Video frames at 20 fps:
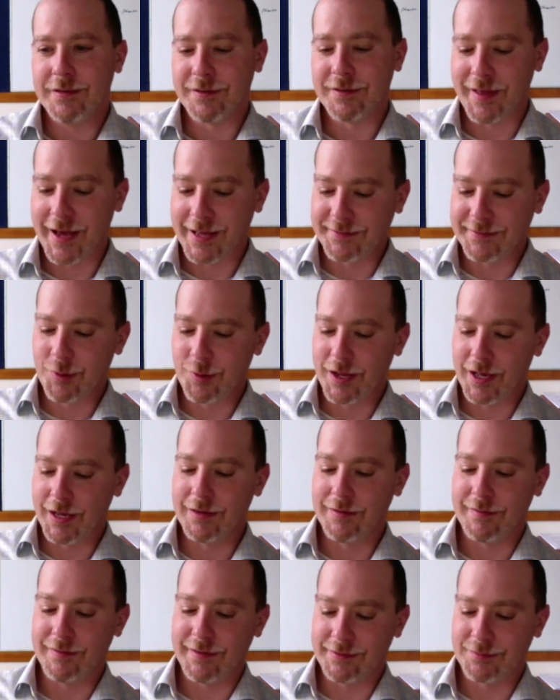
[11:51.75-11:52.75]
that's what
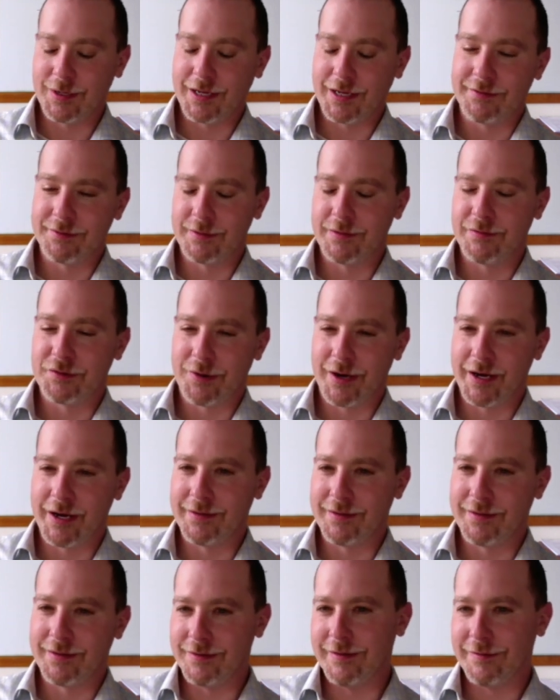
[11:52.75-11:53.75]
I sort of tried
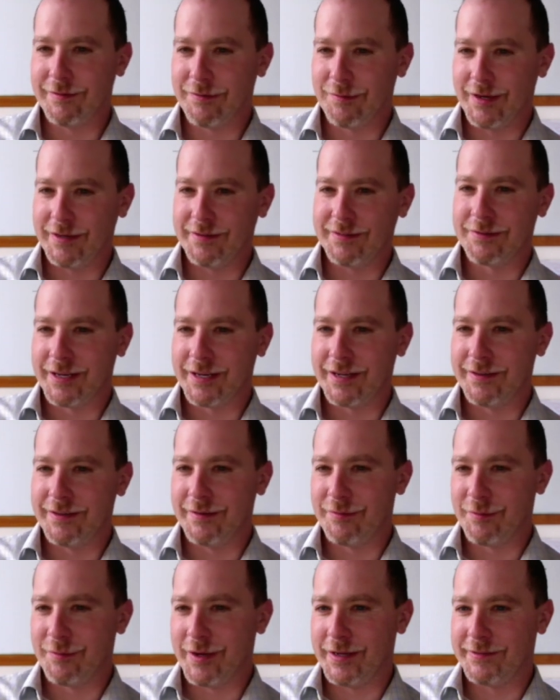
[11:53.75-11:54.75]
to differentiate. I try
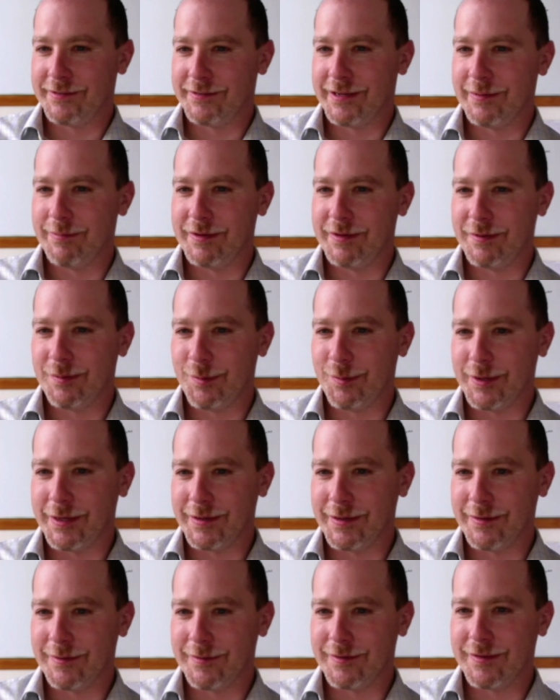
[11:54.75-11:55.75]
to differentiate
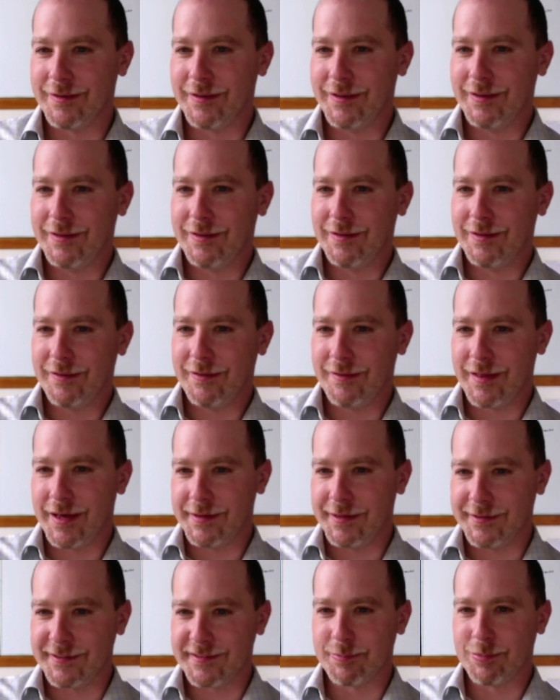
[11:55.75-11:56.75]
between
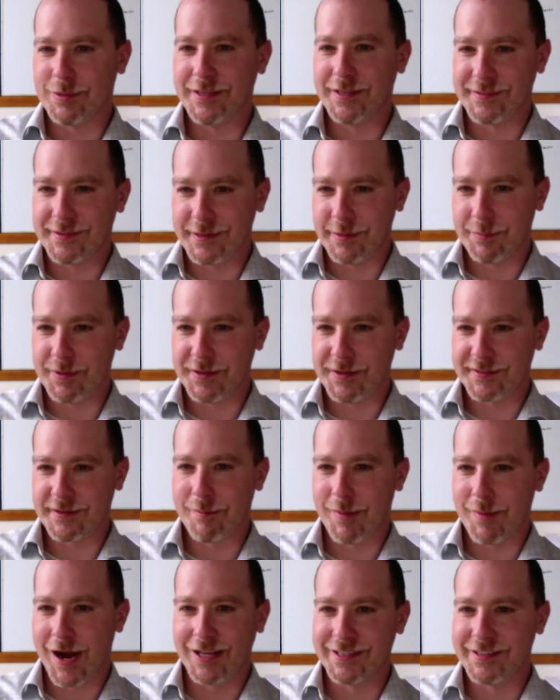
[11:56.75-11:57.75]
that explicit
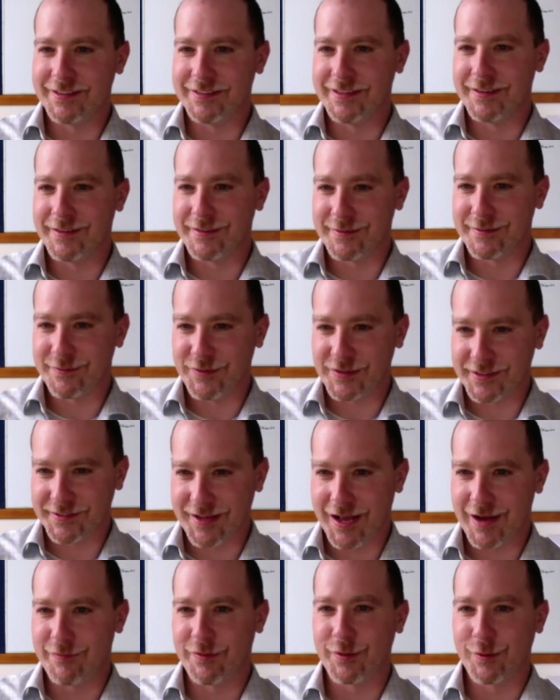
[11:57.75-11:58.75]
epistemology, this
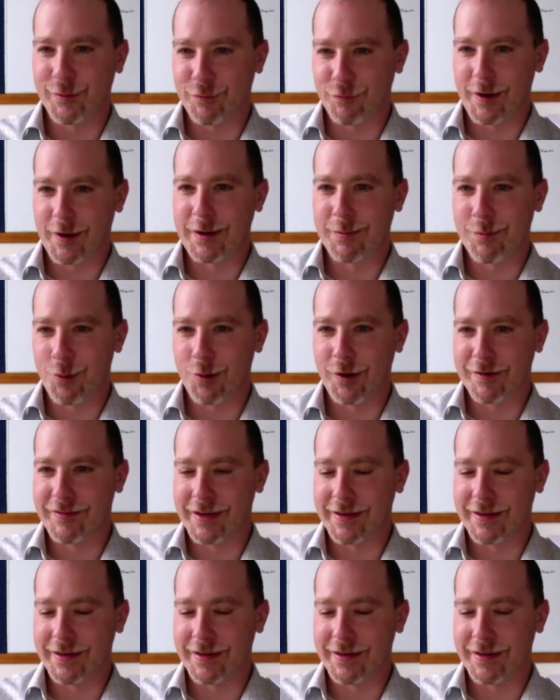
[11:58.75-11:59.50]
philosophical framework of